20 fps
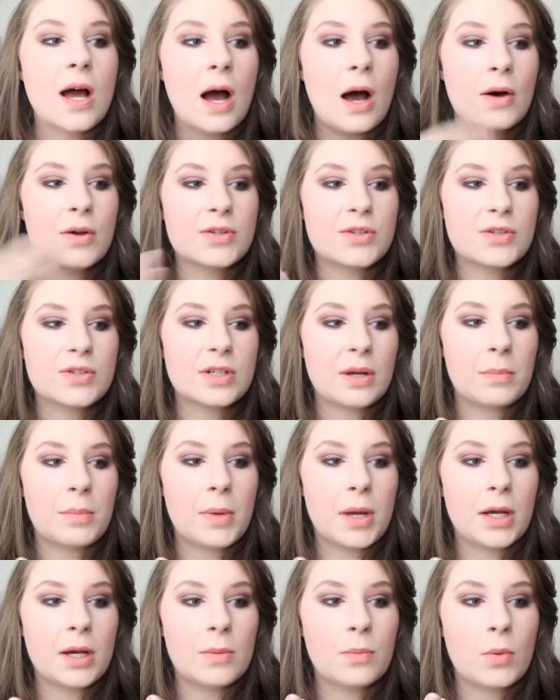I was using a
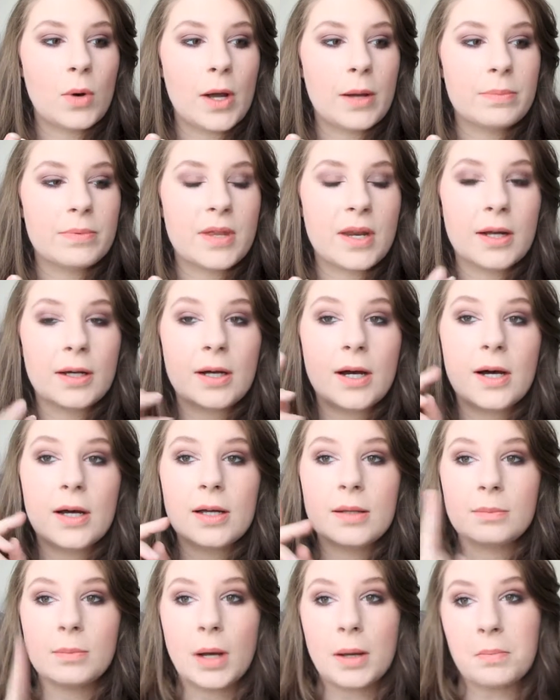makeup wipe that I
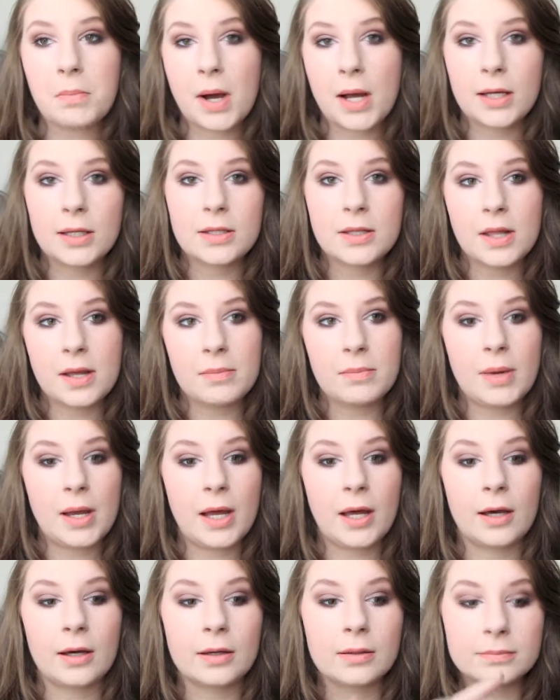got in my My Glam
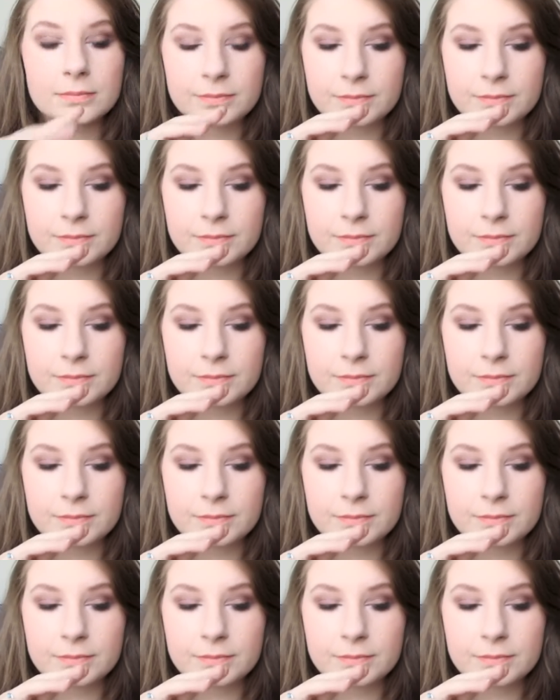bag,